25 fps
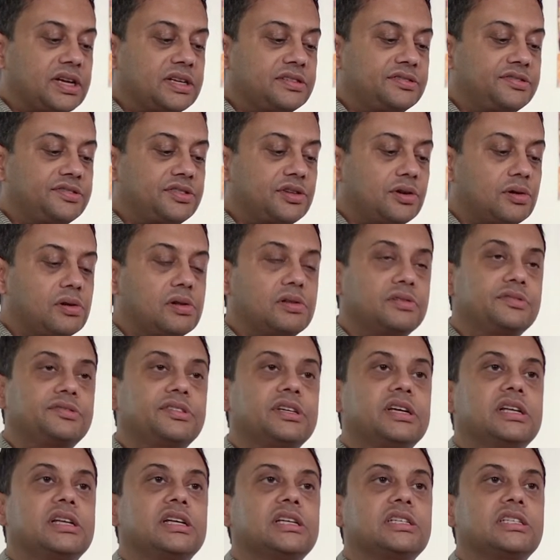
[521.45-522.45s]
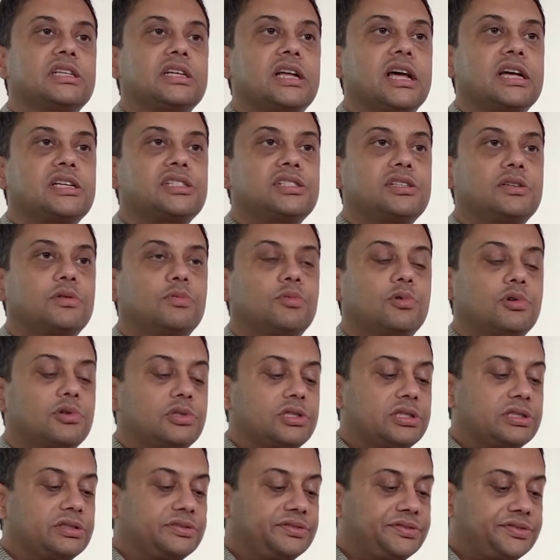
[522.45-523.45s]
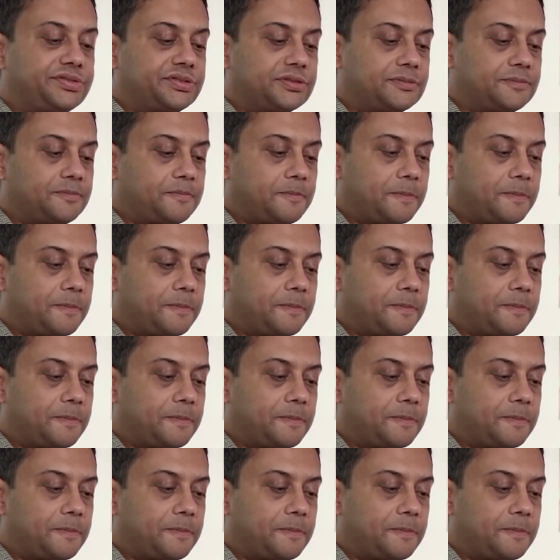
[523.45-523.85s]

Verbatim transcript: and stalls in international waters.